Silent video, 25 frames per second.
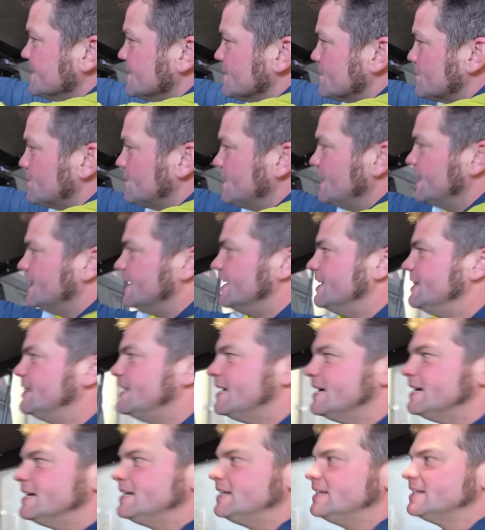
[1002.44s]
the screen in
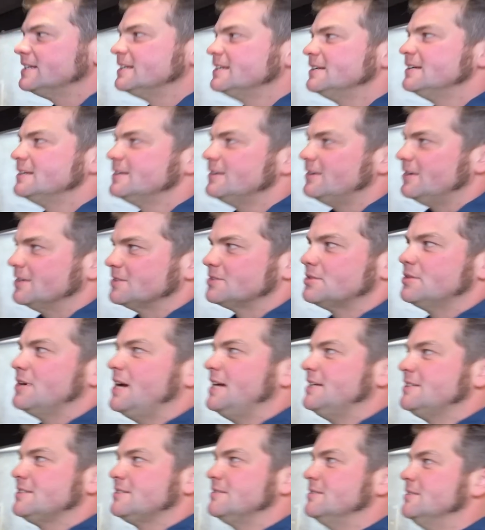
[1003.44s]
there, or
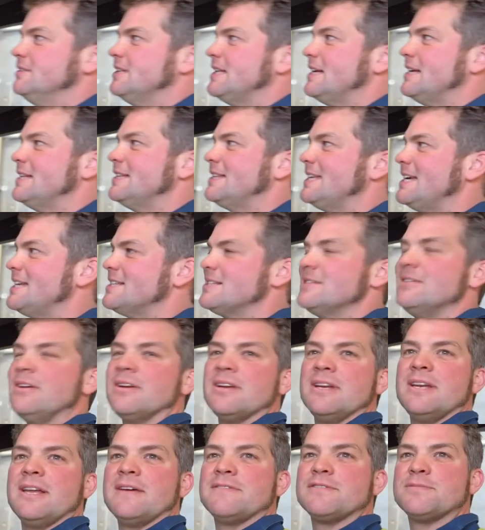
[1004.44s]
tried to, there's
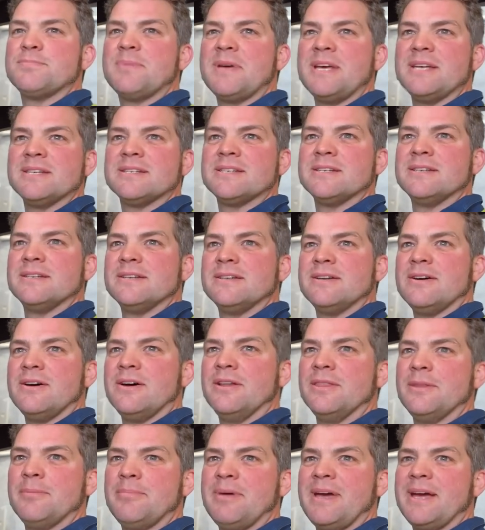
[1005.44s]
not enough space
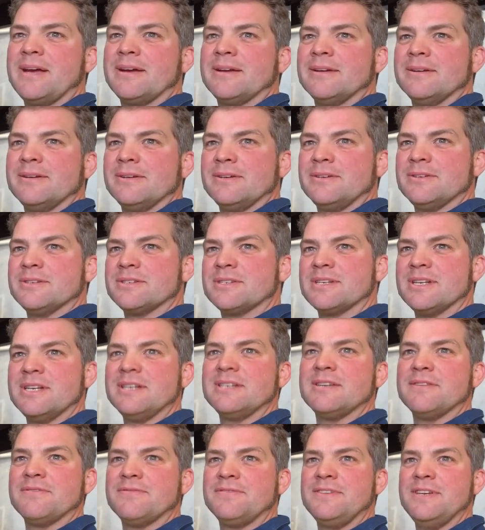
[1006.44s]
on the back because it
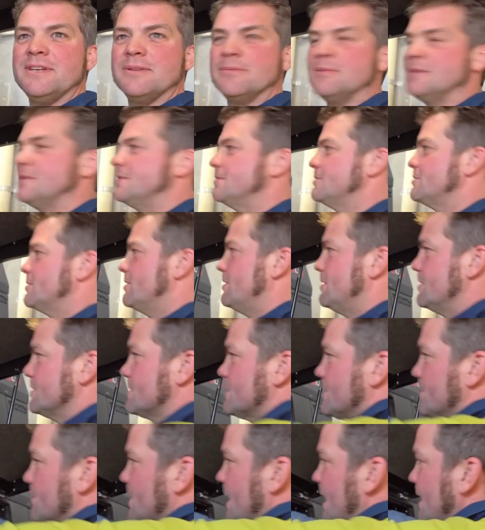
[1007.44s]
interfered with the drawers.
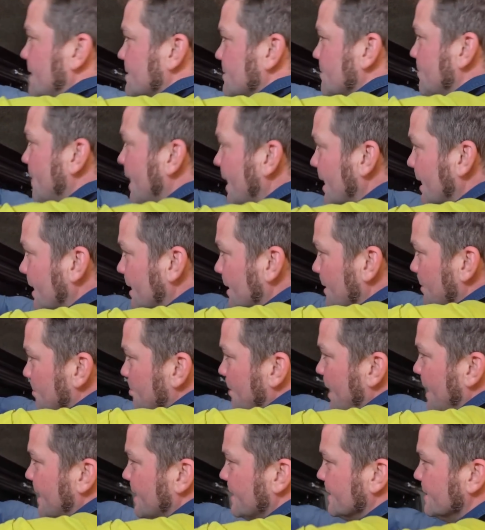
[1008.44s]
So we had to make a little
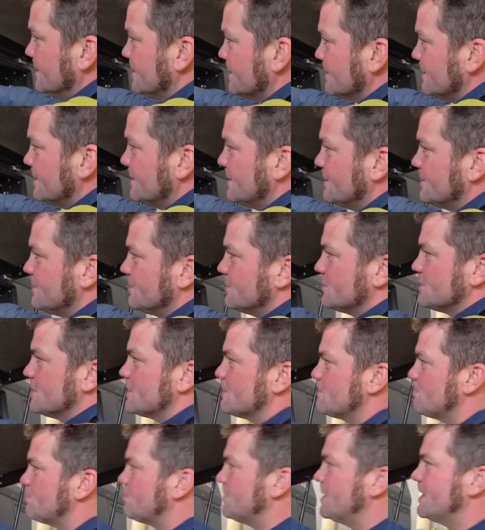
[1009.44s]
bracket to
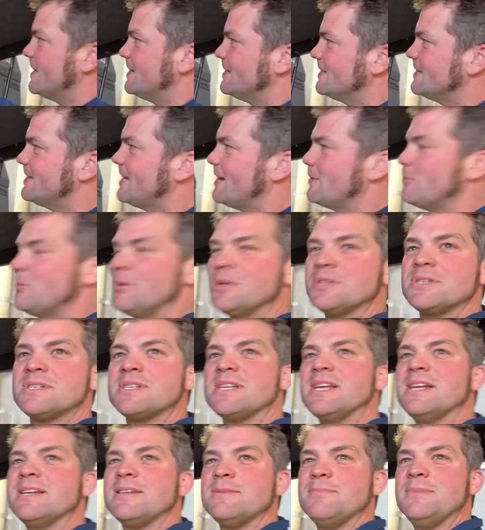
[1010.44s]
just bring it that one
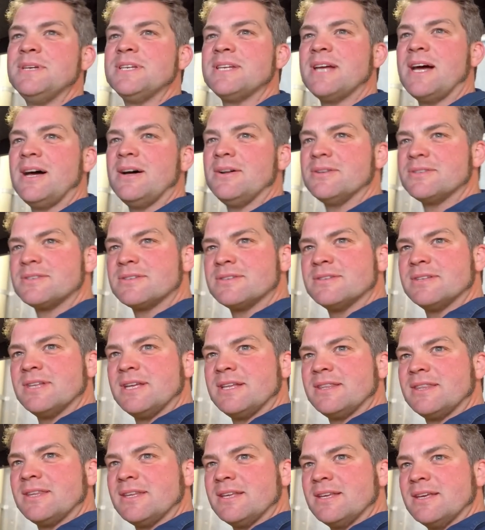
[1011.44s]
centimeter out so
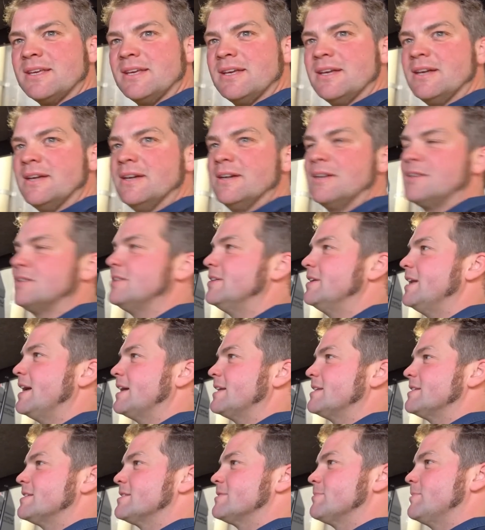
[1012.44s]
that the
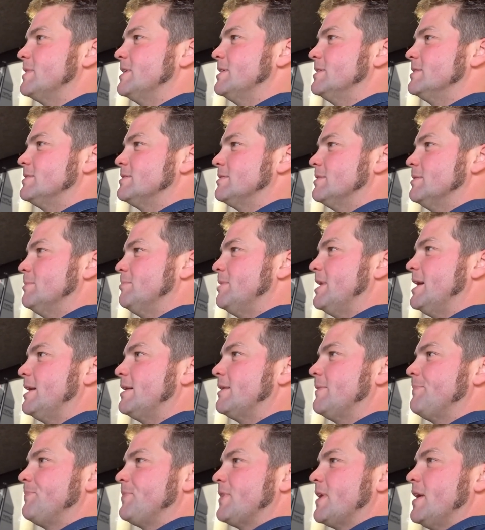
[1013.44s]
connectors went into the back.
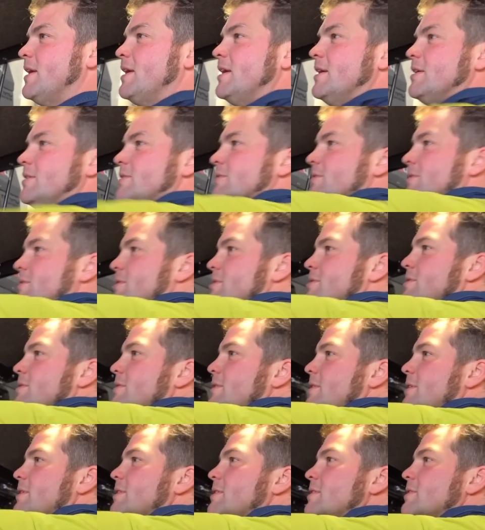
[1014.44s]
You also
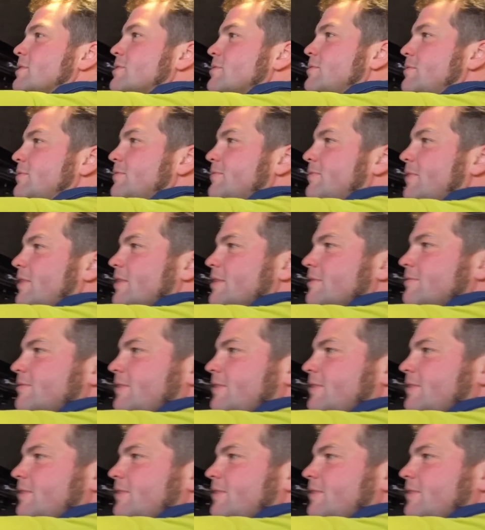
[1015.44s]
got a 240